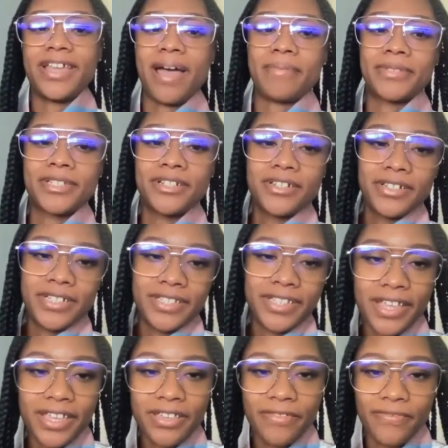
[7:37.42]
absolutely.
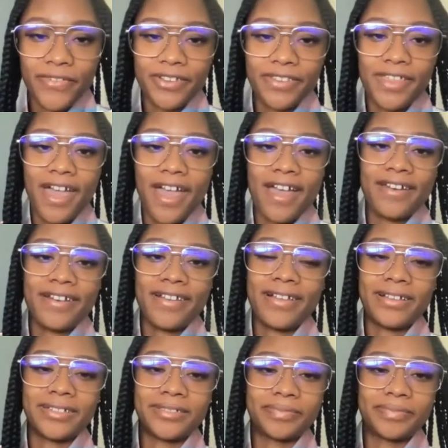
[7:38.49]
Thank you for that.
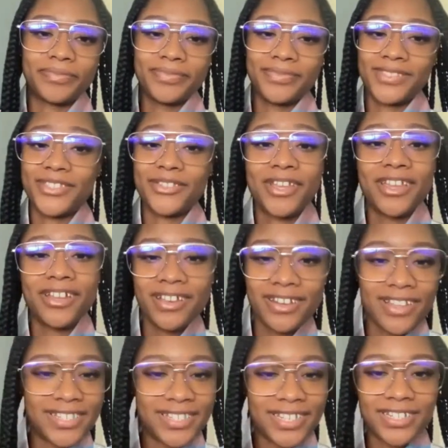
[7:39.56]
So here in
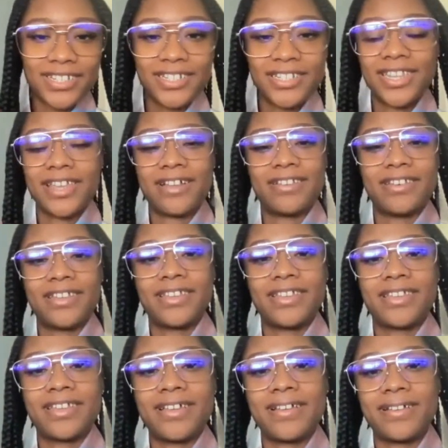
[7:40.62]
Los Angeles
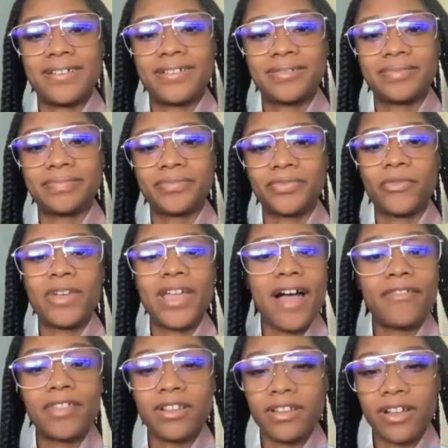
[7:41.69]
County, we
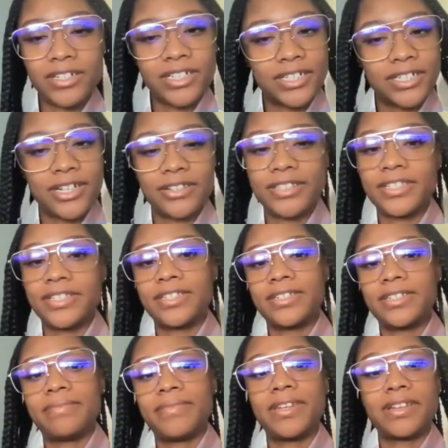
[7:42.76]
have the largest jail
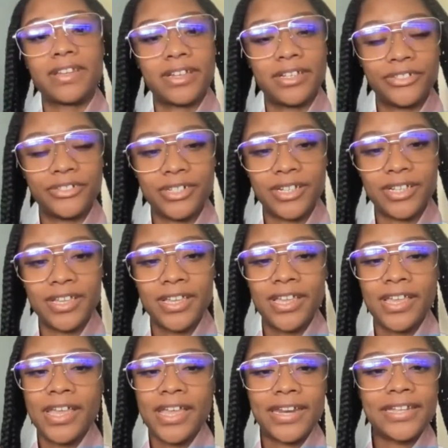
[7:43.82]
system in the country,
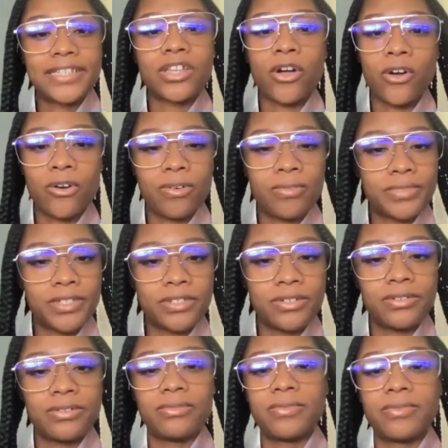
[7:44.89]
and it's home
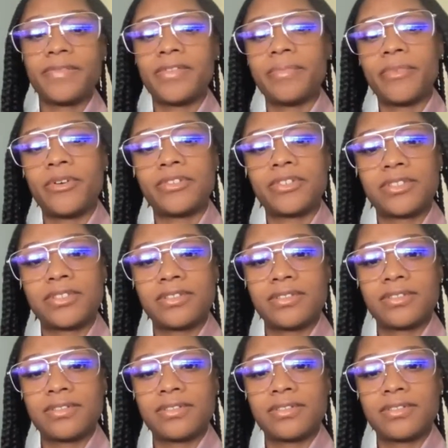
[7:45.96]
to one of the most